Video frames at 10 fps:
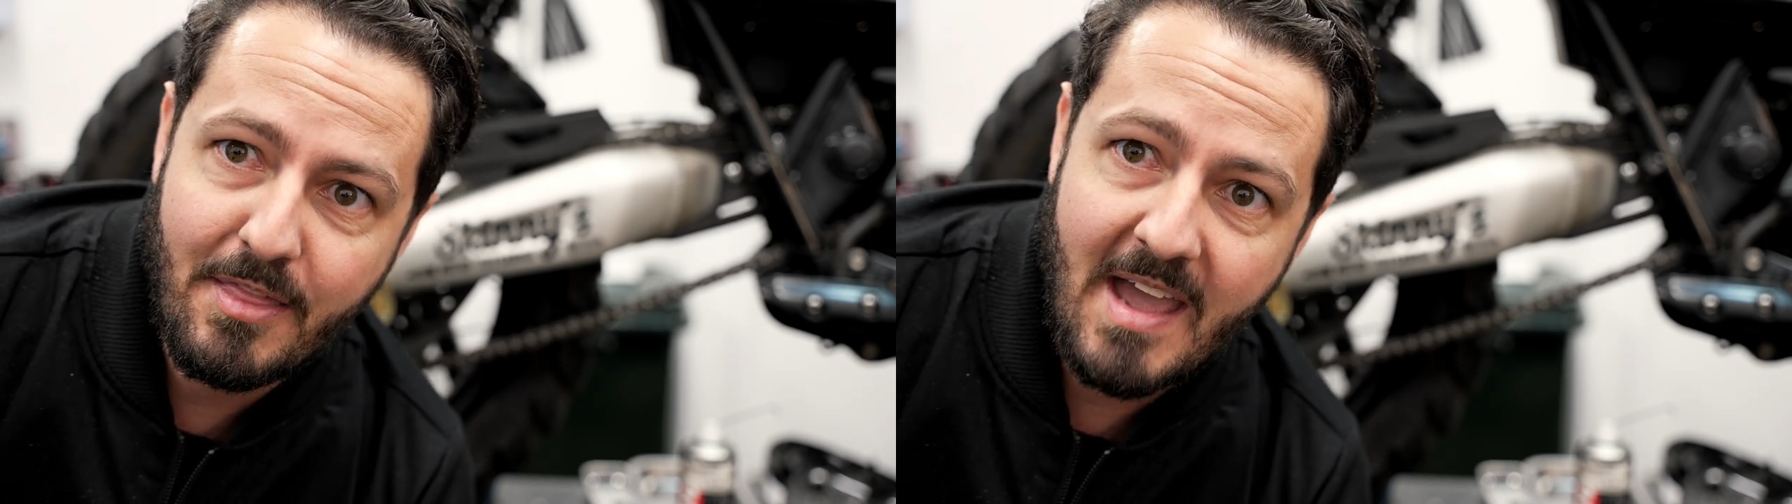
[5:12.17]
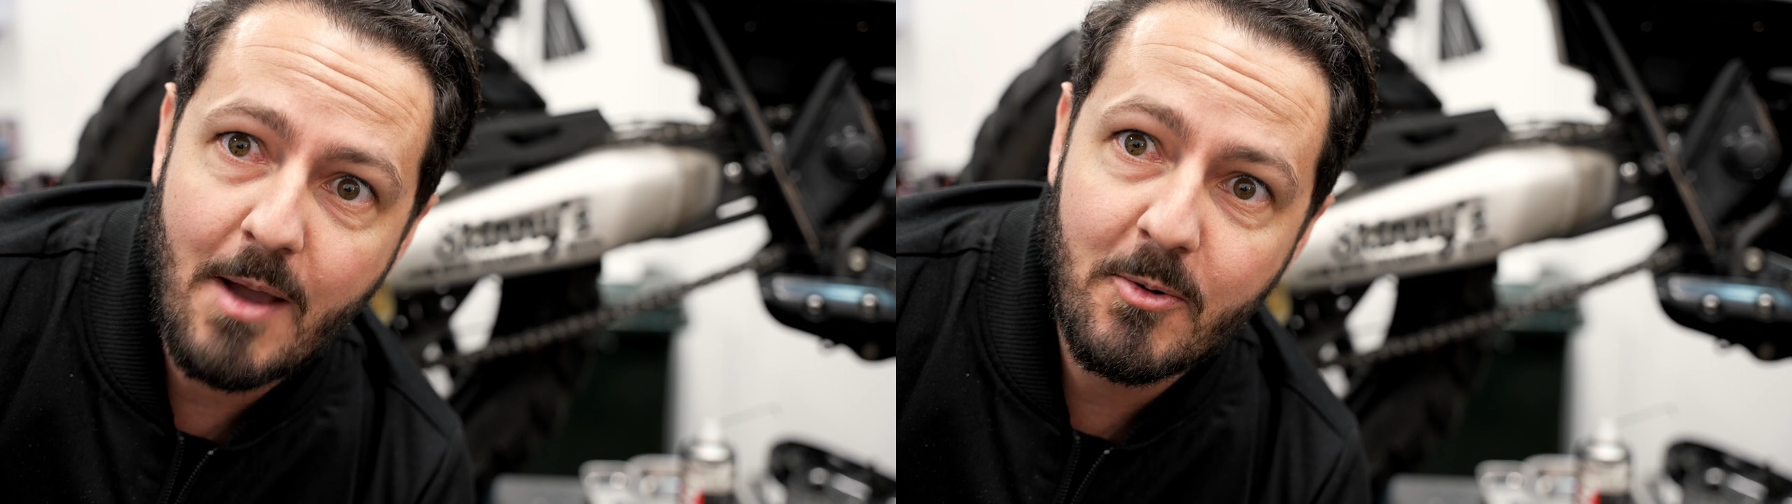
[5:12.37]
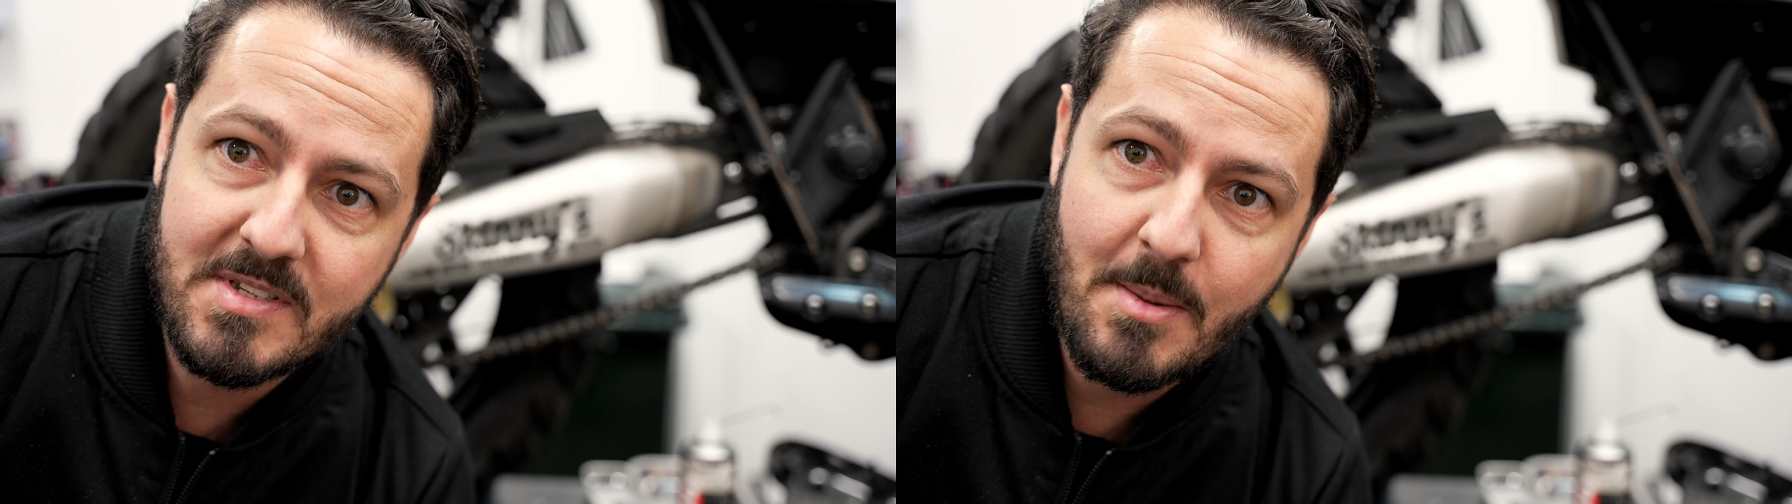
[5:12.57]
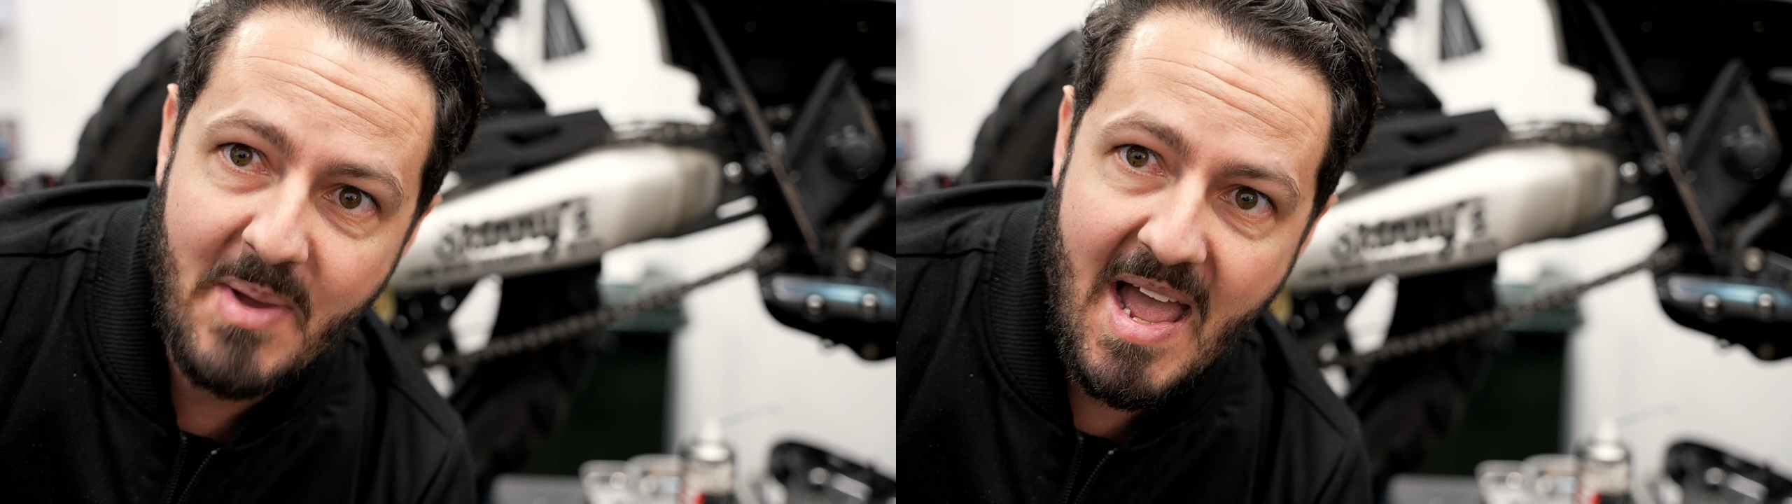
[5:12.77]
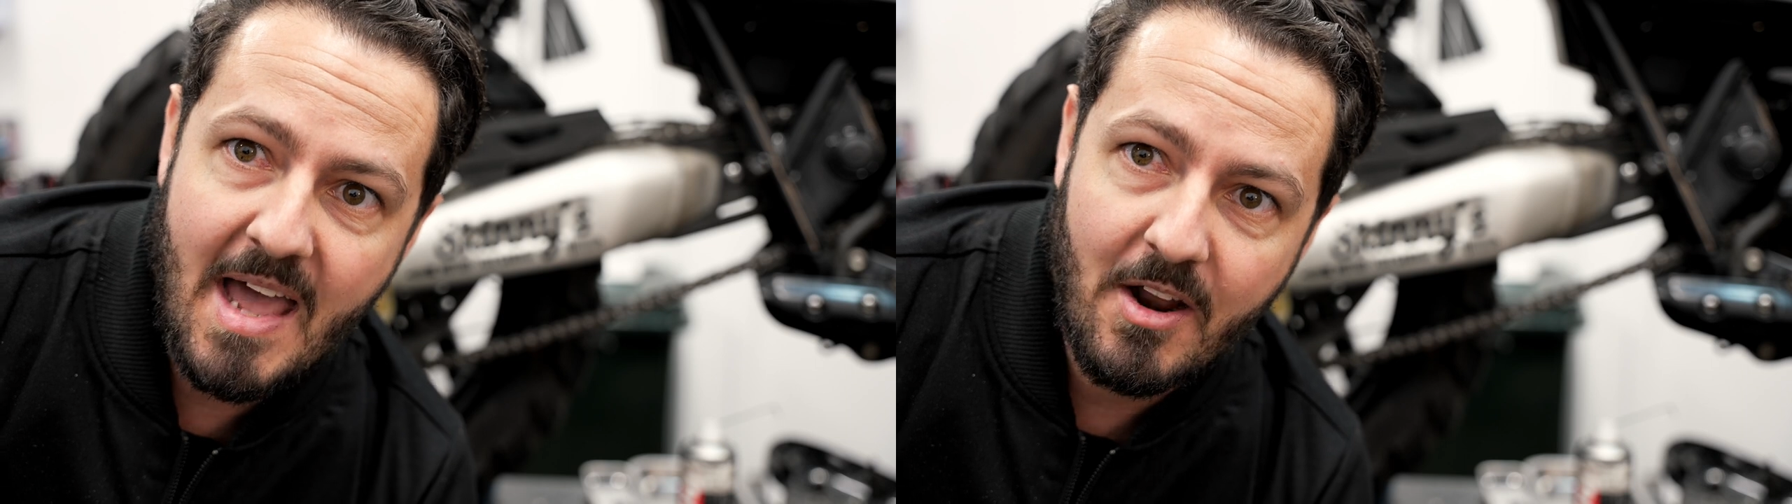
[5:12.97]
that was a
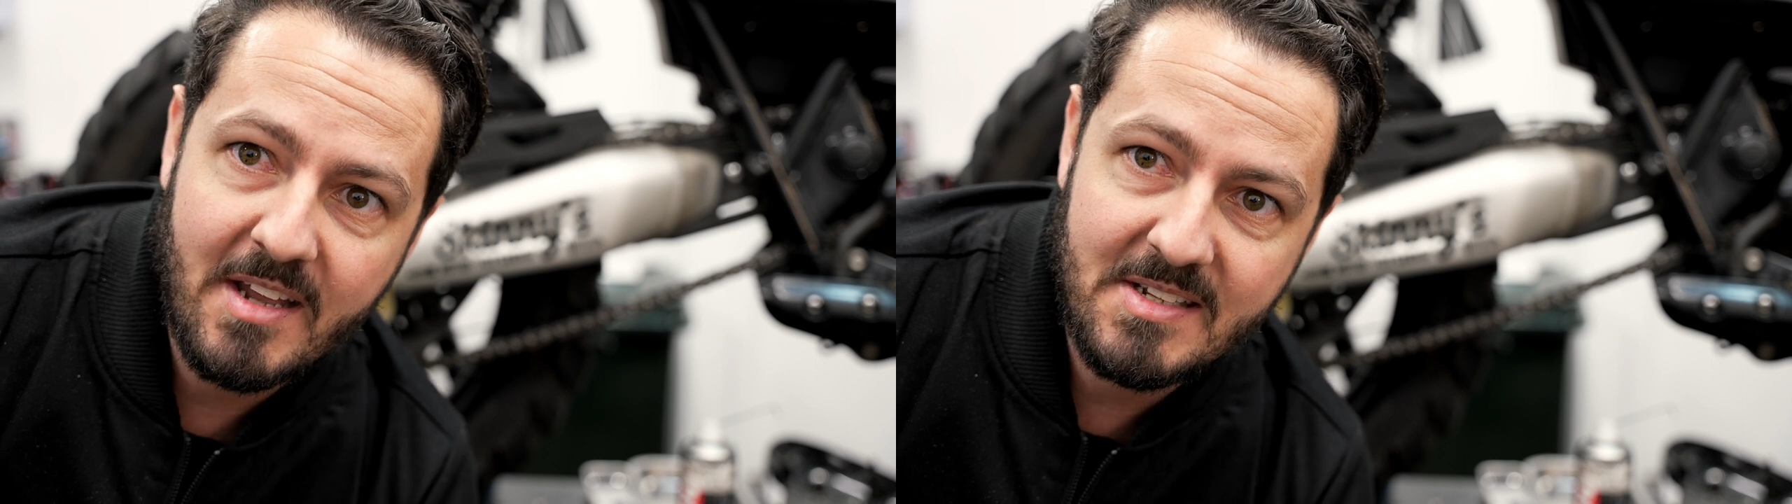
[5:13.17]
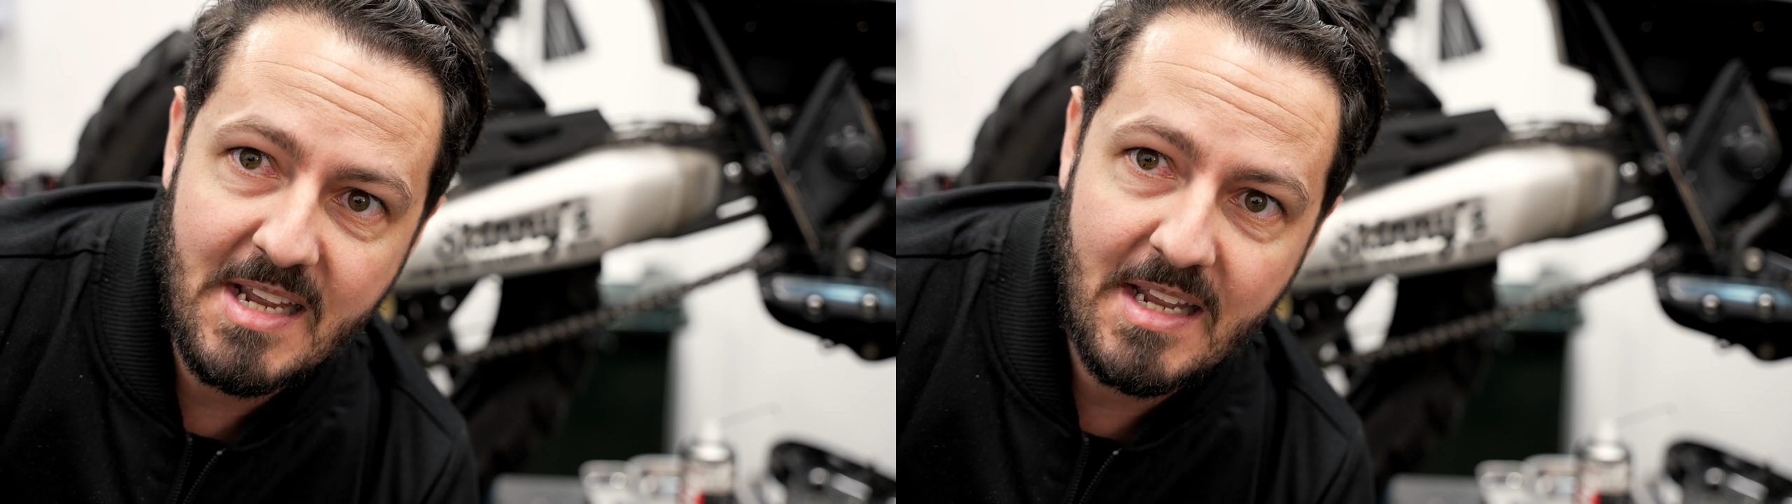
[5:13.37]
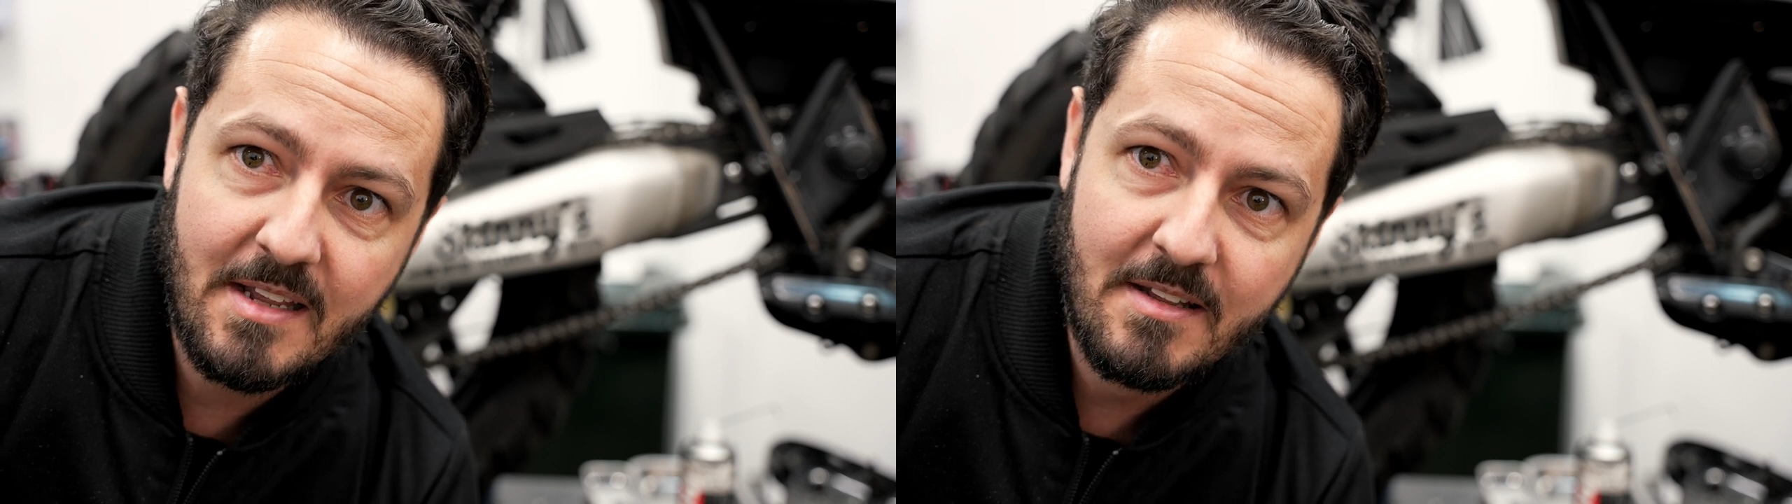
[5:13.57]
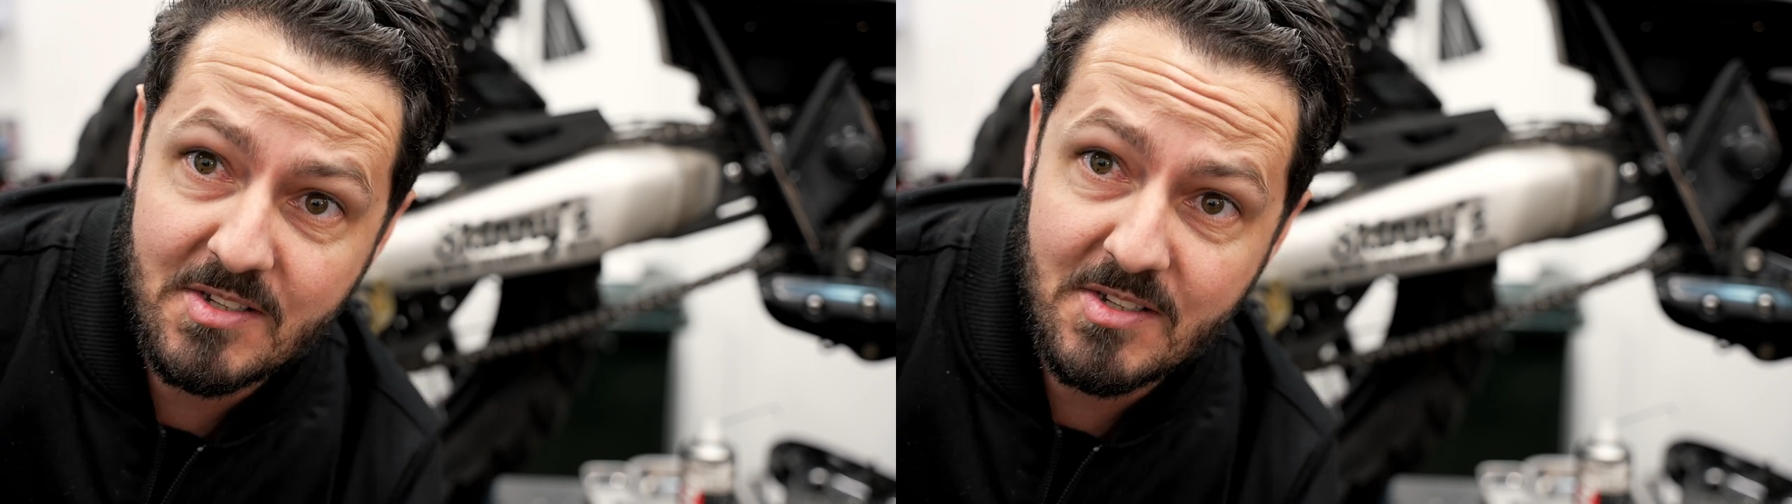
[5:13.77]
bad idea.